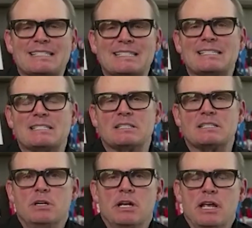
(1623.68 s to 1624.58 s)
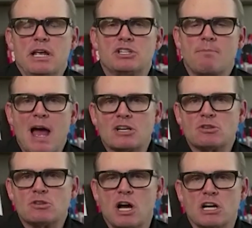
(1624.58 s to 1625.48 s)
in the system and john
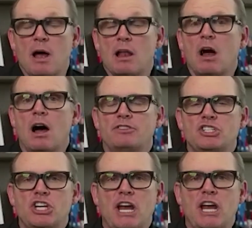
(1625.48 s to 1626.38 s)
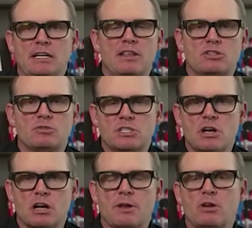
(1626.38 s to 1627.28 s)
maxwell talks about law of chain and that's what he's
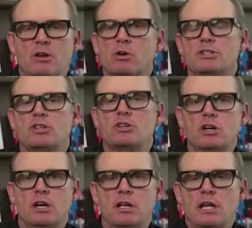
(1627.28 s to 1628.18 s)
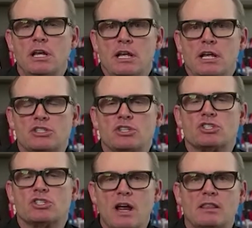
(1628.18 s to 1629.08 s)
talking about you're only as good as
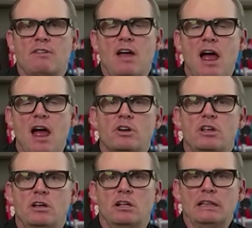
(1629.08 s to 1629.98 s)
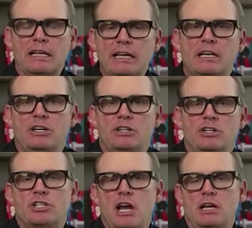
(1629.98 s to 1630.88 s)
the strength of every link in
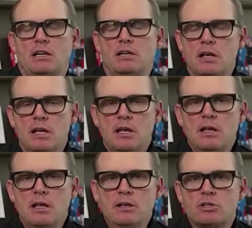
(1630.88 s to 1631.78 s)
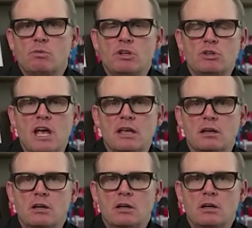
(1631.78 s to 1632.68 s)
your chain and so when you
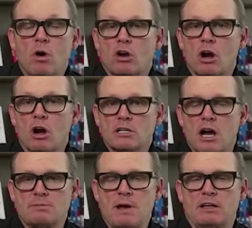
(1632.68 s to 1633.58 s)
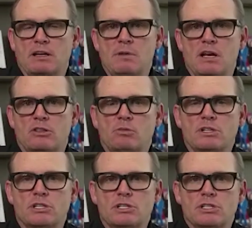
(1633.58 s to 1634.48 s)
take what Gerber talks about E-Myth,
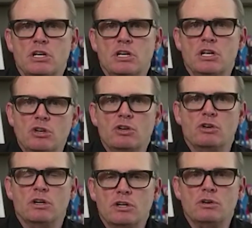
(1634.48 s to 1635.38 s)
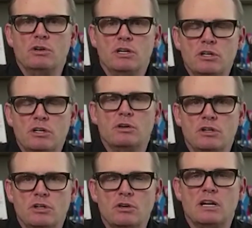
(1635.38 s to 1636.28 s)
which is you do it and do it and do it
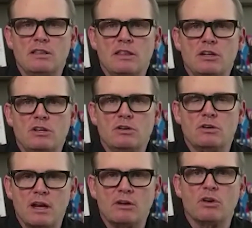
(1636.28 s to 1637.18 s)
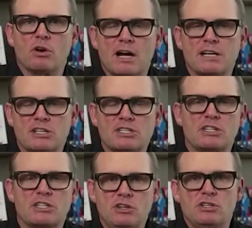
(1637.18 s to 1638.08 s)
and do it, and then you create a little
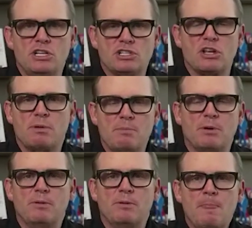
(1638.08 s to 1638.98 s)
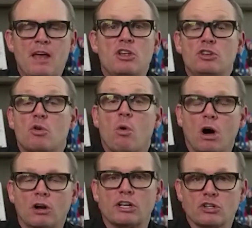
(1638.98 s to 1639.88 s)
process, and then you teach other people, and then you
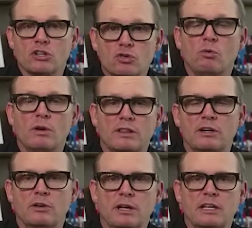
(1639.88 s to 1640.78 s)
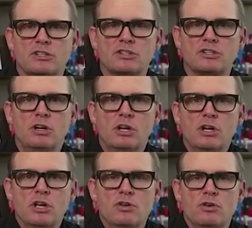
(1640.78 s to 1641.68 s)
quality control what they're doing until
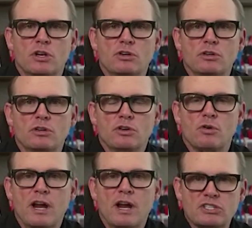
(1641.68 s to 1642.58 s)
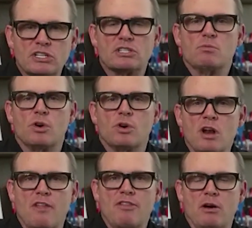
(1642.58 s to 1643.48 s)
you can create a system where
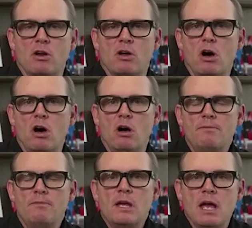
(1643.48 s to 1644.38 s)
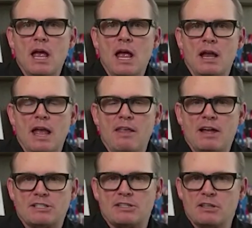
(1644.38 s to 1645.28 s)
you're not there at all. Yeah. And and
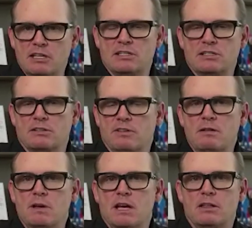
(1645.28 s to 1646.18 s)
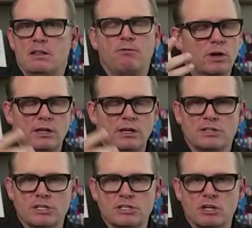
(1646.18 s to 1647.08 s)
that's the thesis of E-Myth. 40
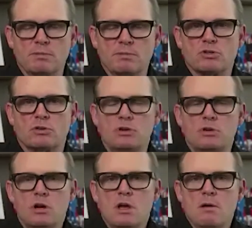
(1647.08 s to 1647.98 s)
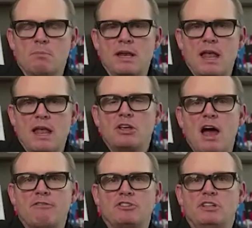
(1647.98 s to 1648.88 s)
years, it's still been true. But now
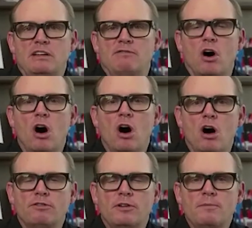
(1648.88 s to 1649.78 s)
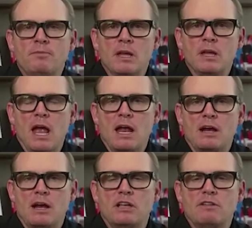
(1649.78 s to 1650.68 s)
you have to evolve. And
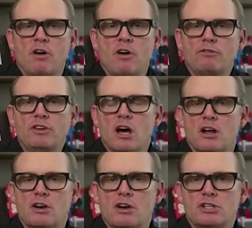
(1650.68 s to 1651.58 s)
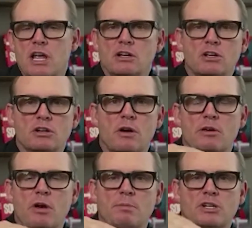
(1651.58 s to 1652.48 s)
to evolve, you got to understand good,
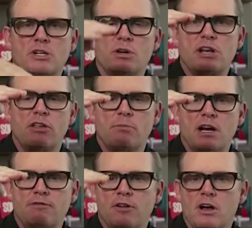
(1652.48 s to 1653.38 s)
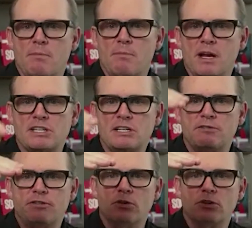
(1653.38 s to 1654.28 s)
great, great by choice, how the mighty fall. I might see a
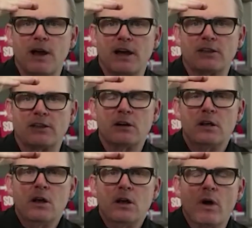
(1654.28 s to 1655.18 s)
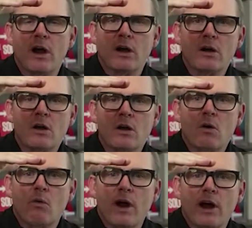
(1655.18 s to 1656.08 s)
few of those back there, where mm-hmm.
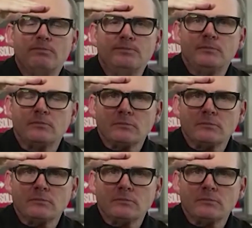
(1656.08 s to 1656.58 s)
where